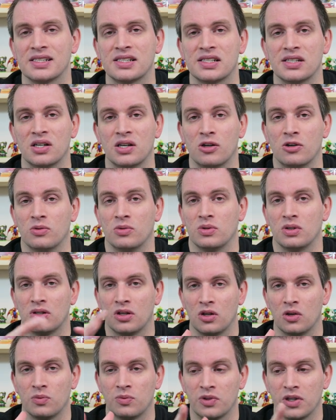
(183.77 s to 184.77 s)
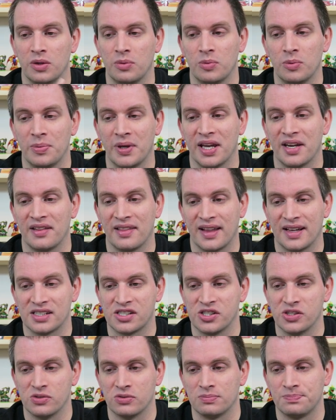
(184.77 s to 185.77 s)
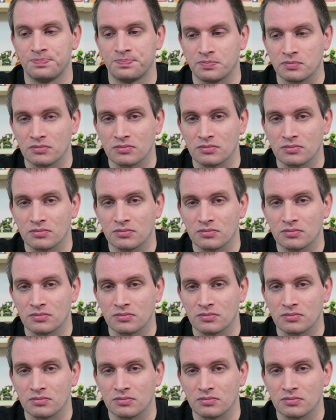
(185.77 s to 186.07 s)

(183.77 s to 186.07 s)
So hopefully we'll be getting that soon.